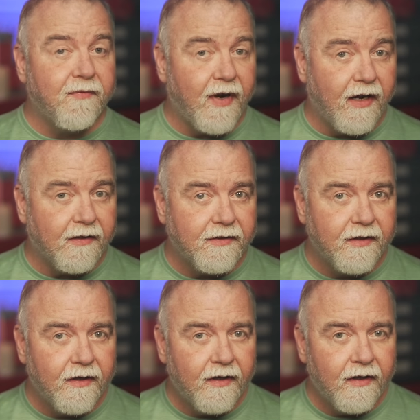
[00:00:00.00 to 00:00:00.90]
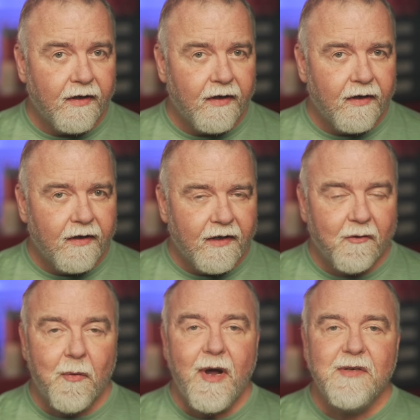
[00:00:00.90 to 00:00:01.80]
files. It
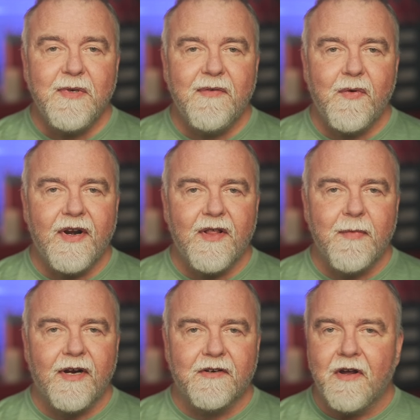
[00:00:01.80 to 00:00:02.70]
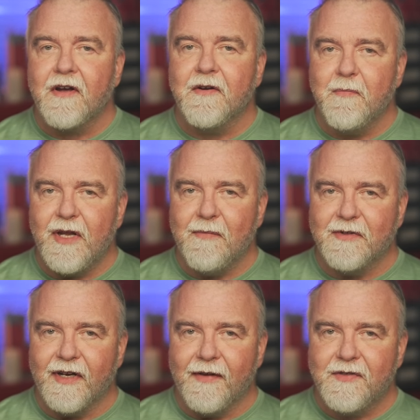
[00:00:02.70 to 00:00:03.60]
reminds me of one of the better Docker memes
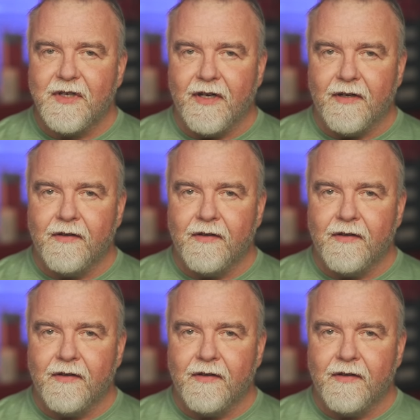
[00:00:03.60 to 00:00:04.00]
that I've seen